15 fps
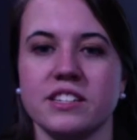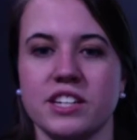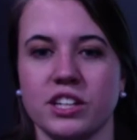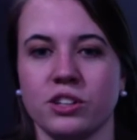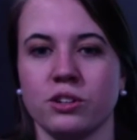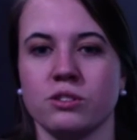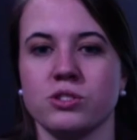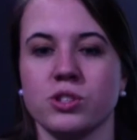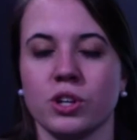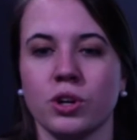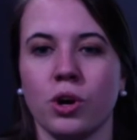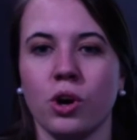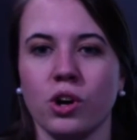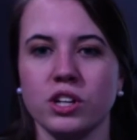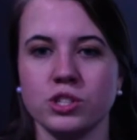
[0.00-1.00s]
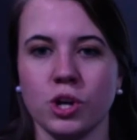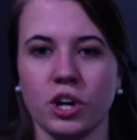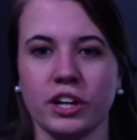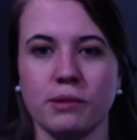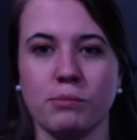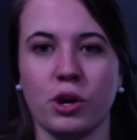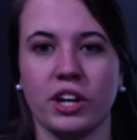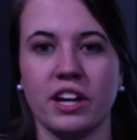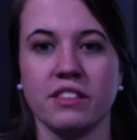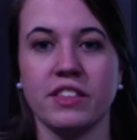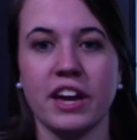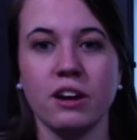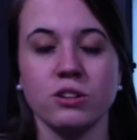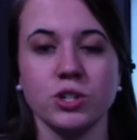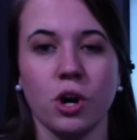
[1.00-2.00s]
Dillard's current target market,
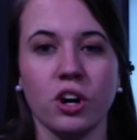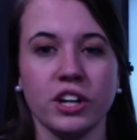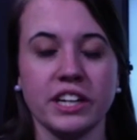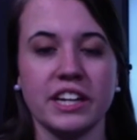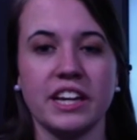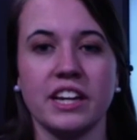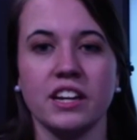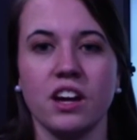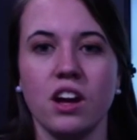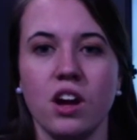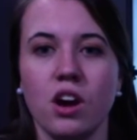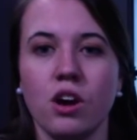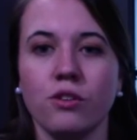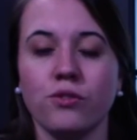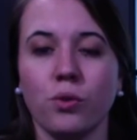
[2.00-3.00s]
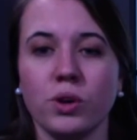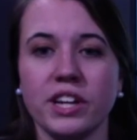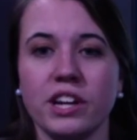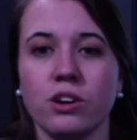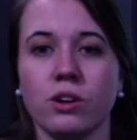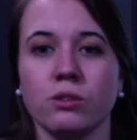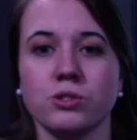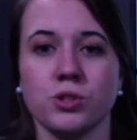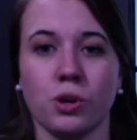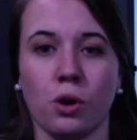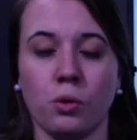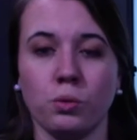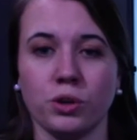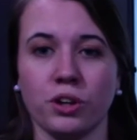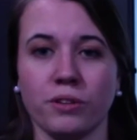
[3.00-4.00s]
they are targeting 40-year-olds or
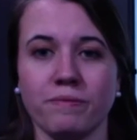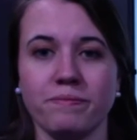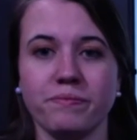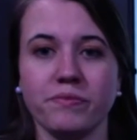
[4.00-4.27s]
older.